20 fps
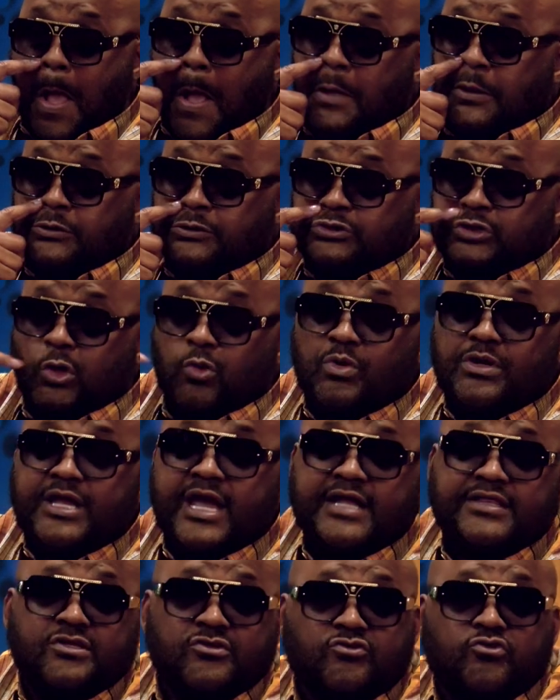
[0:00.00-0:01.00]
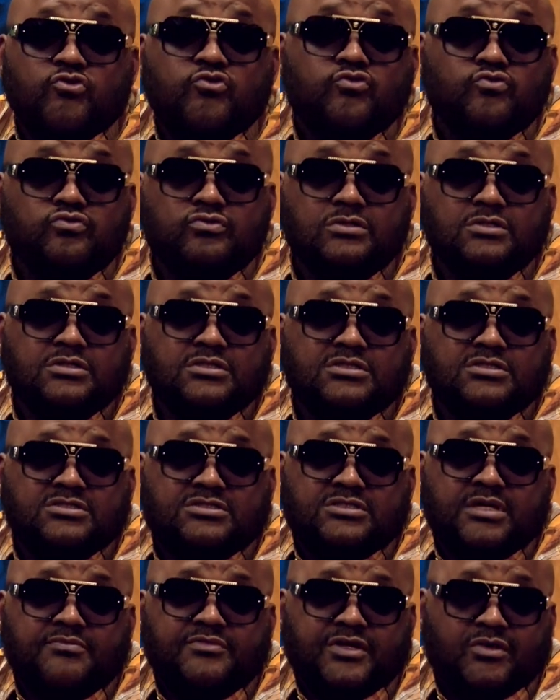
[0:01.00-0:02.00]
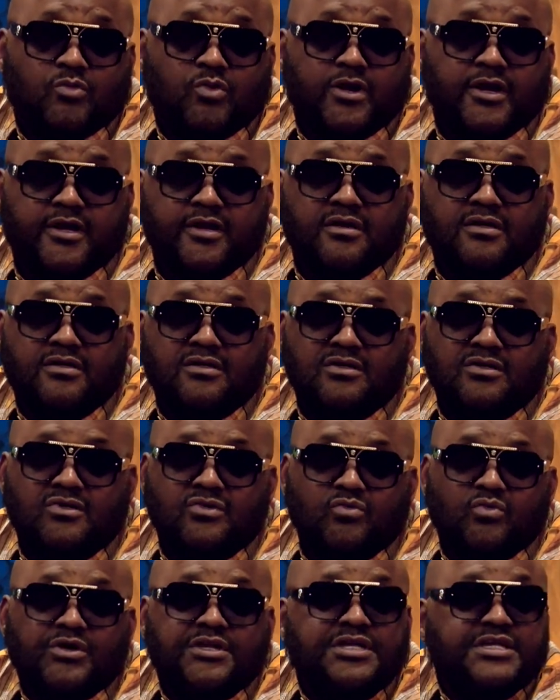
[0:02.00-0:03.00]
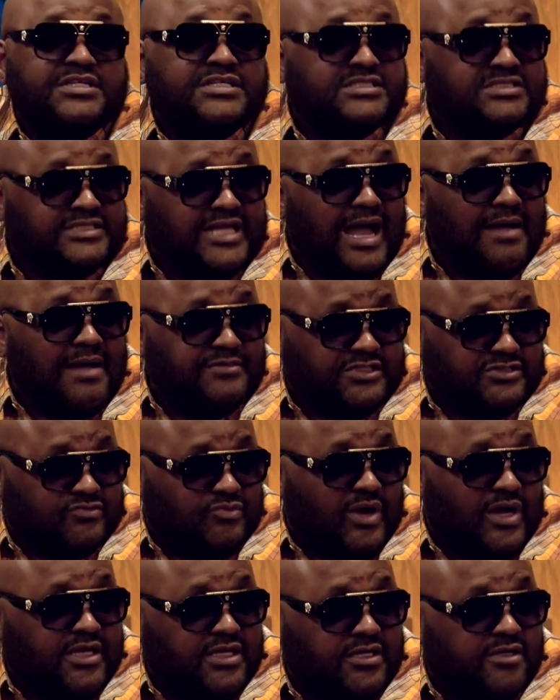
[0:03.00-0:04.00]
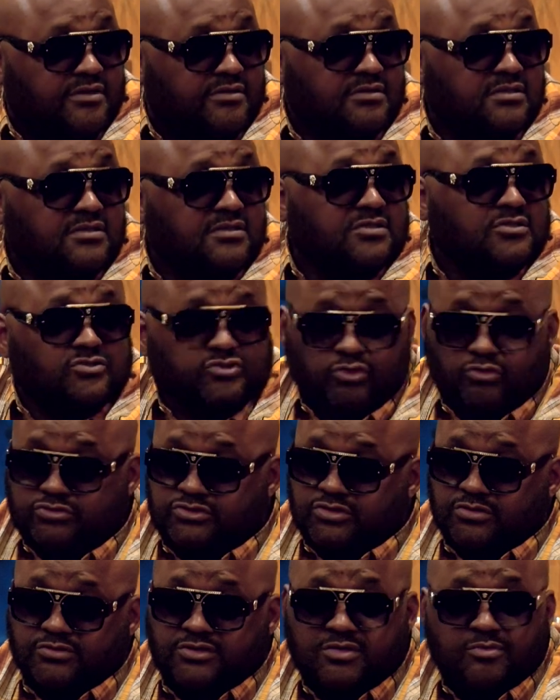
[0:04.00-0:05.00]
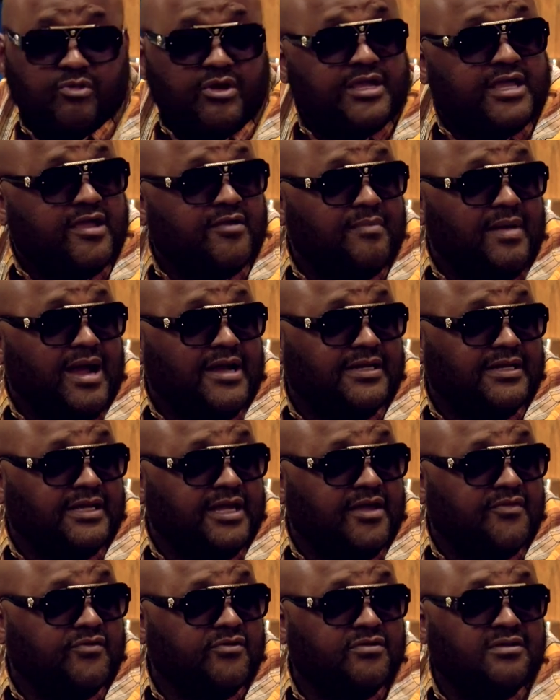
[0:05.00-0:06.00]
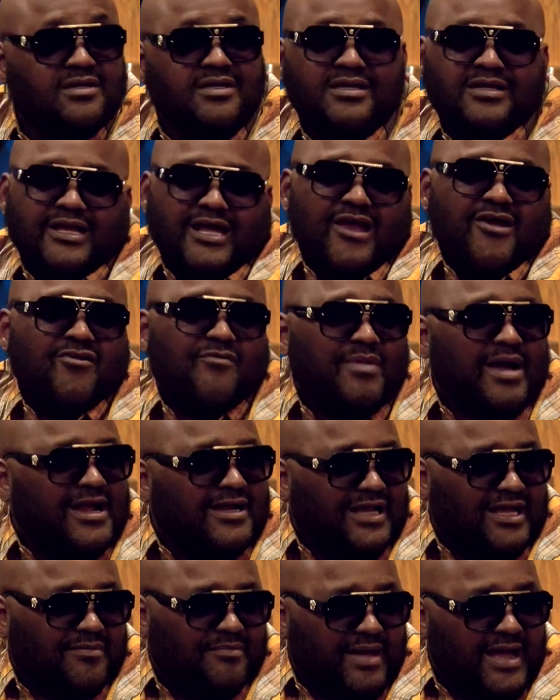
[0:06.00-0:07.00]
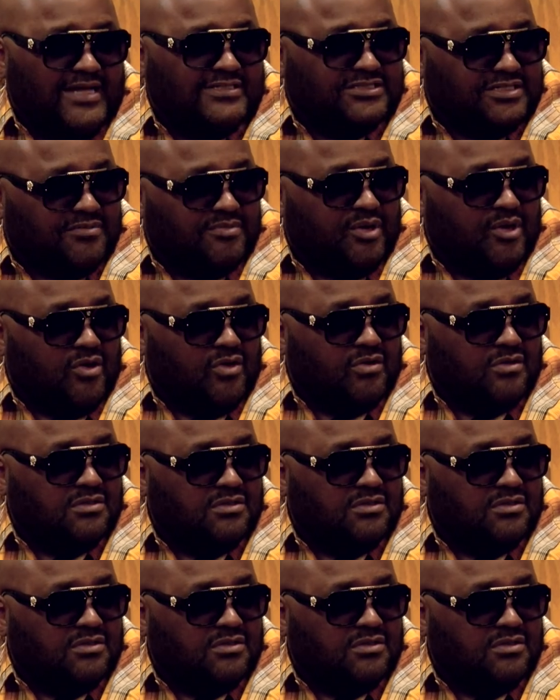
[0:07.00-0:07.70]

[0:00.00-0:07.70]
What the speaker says: So we had to do something where we need to stop this right here. So to bring everybody together, everybody liked basketball.